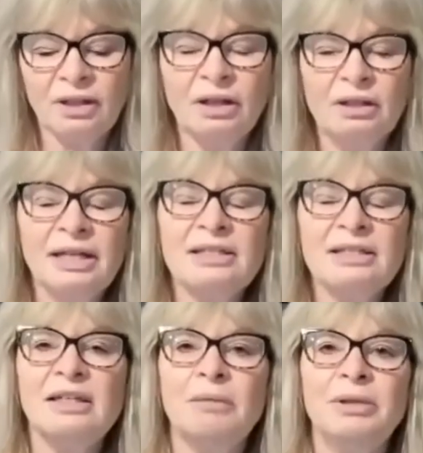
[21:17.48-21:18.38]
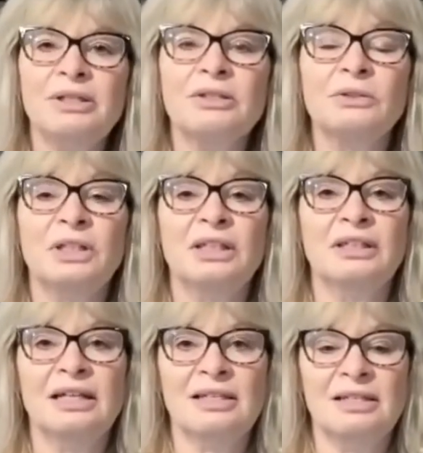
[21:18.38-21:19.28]
Our next step is learning the
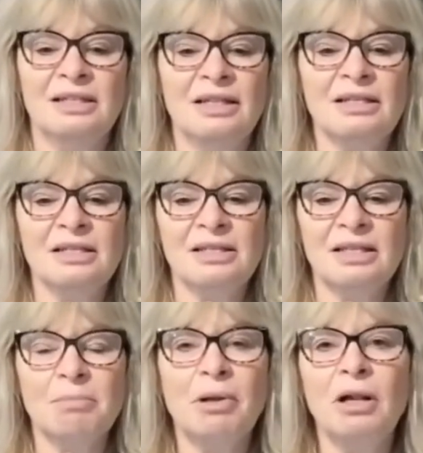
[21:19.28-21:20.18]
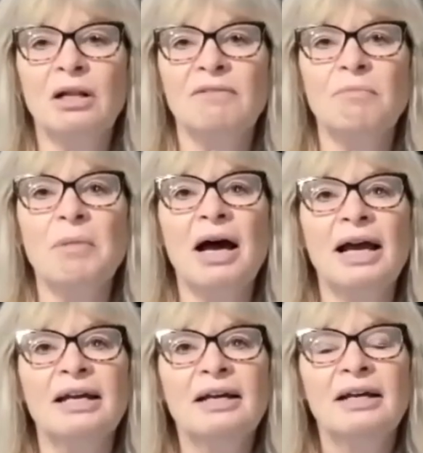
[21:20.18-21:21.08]
lessons, and this is the bulk of
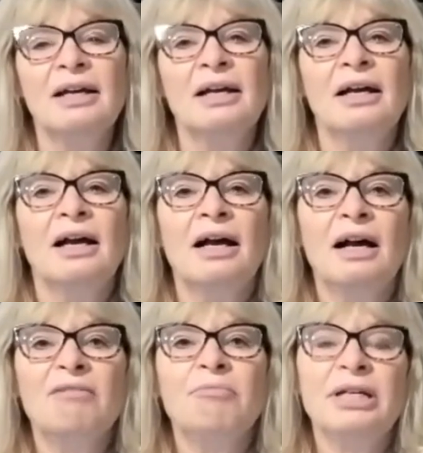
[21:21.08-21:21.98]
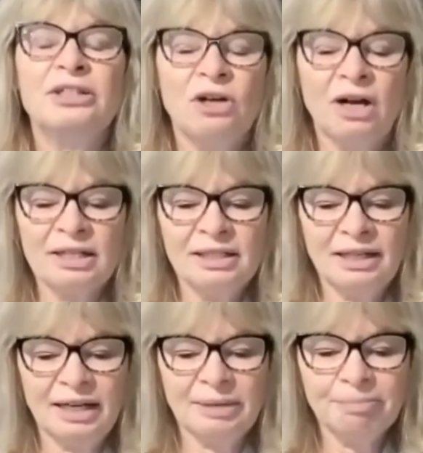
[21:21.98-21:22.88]
my of my talk
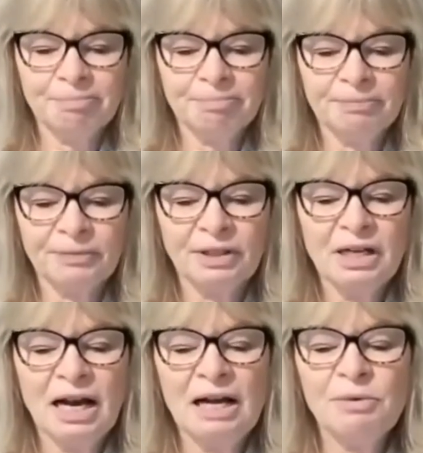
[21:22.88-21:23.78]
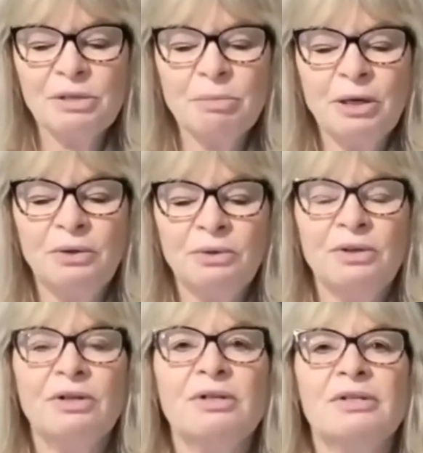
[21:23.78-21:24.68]
today. I was about
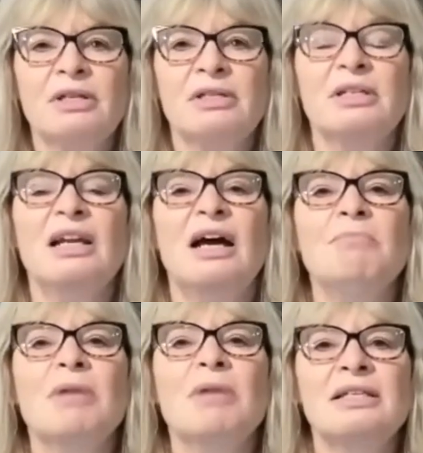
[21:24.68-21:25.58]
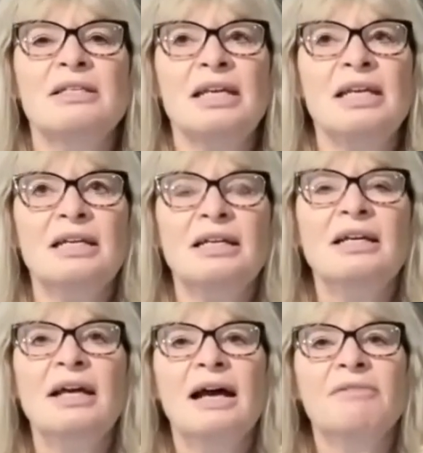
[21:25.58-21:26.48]
six to nine months
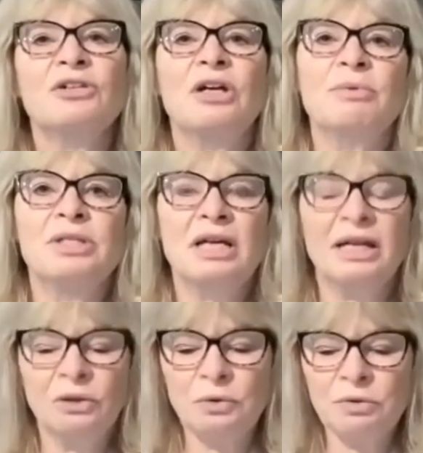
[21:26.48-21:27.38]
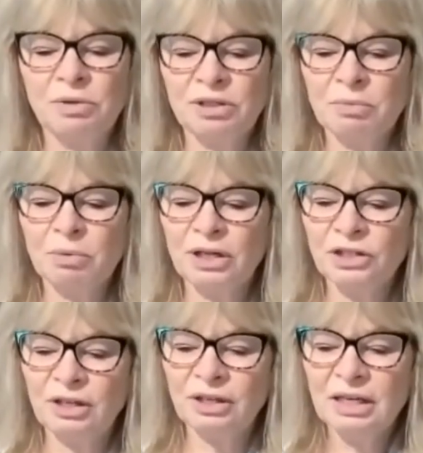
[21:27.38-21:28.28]
in after I was diagnosed with
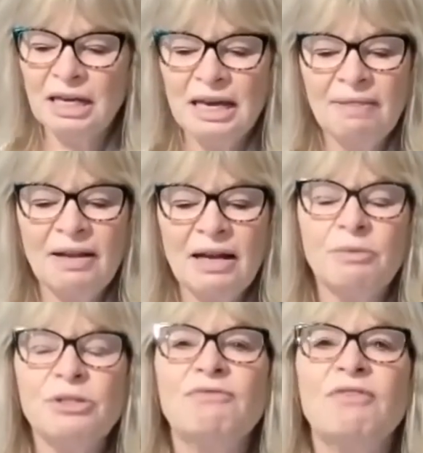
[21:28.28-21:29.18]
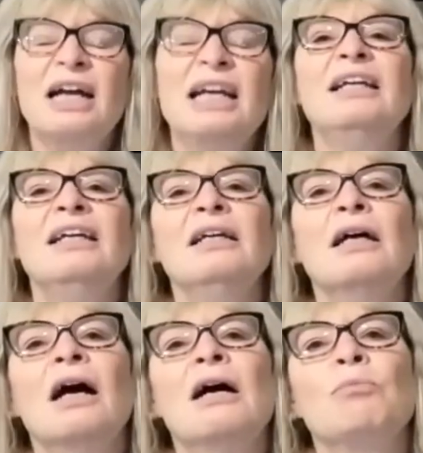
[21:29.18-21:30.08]
depression that I was
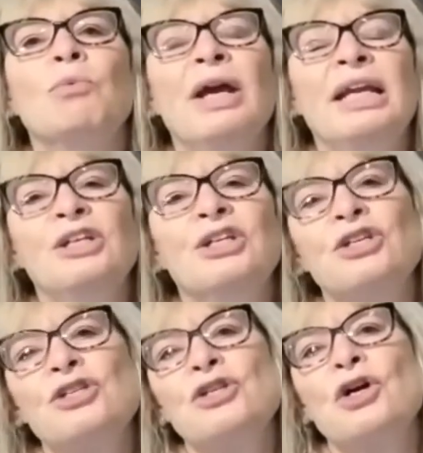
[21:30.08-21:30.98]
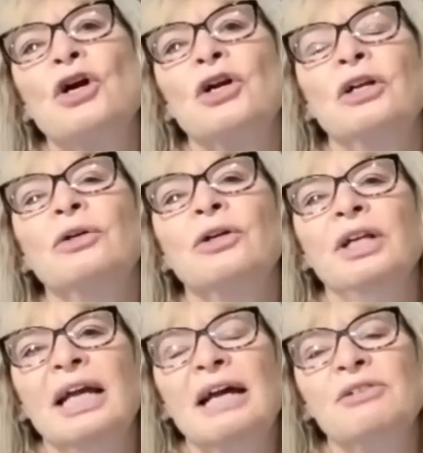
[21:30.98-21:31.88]
finally um, ready to start
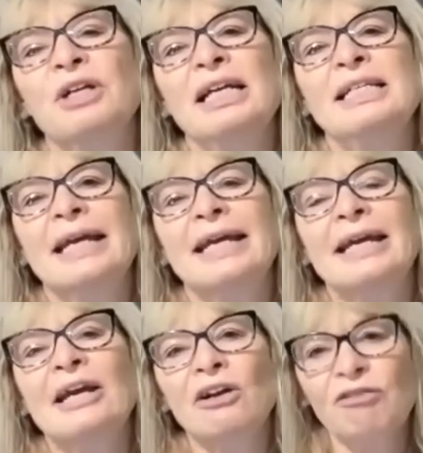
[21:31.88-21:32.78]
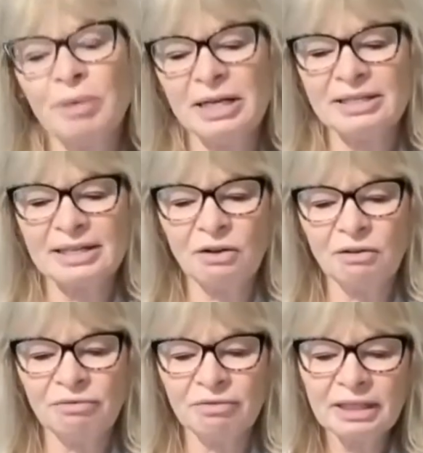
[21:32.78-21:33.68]
learning. After I had taken care of
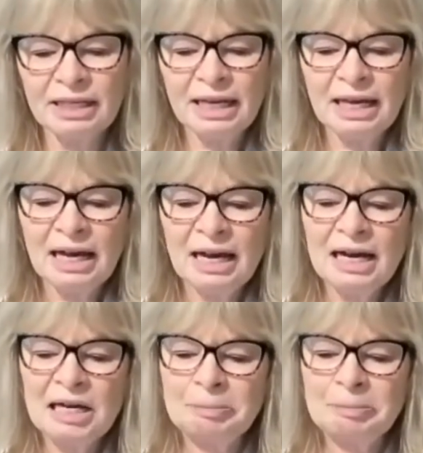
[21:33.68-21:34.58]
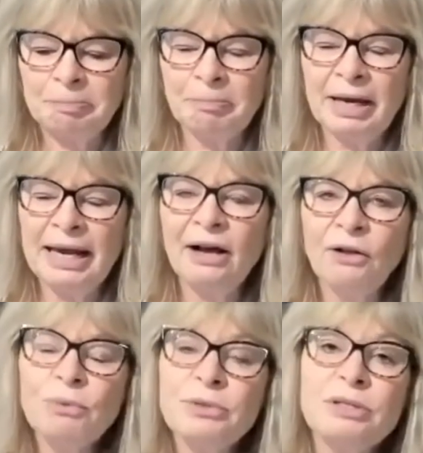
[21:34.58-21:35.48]
myself, um, my
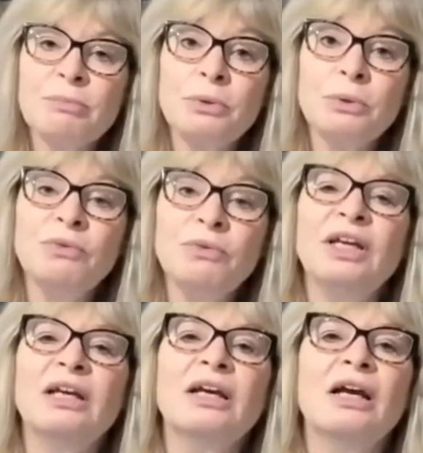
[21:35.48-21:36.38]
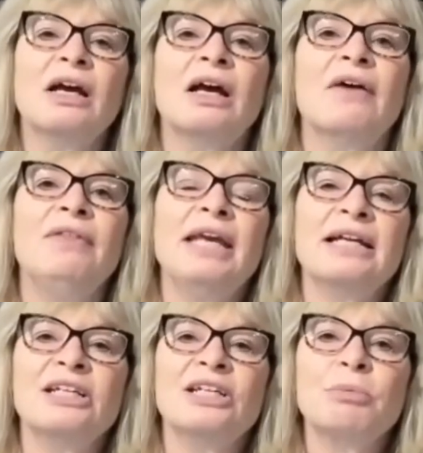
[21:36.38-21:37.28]
health was improving, the
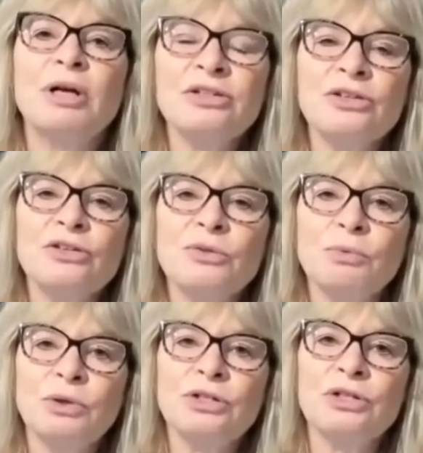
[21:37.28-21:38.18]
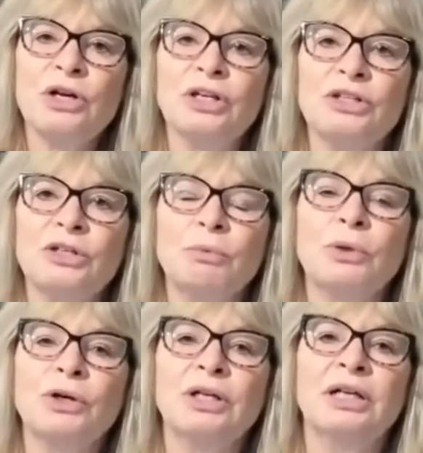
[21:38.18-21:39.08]
antidepressants were starting to
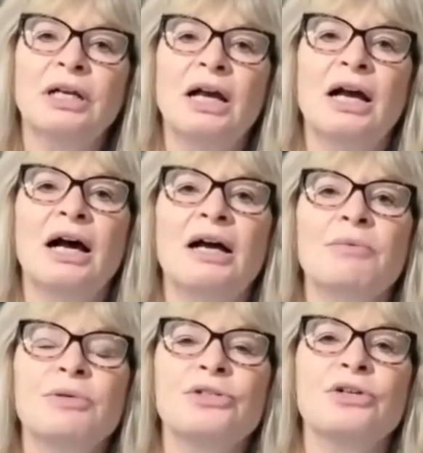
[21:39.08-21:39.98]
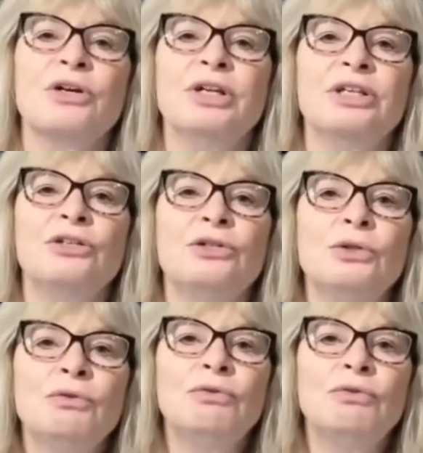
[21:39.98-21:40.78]
work, I was starting to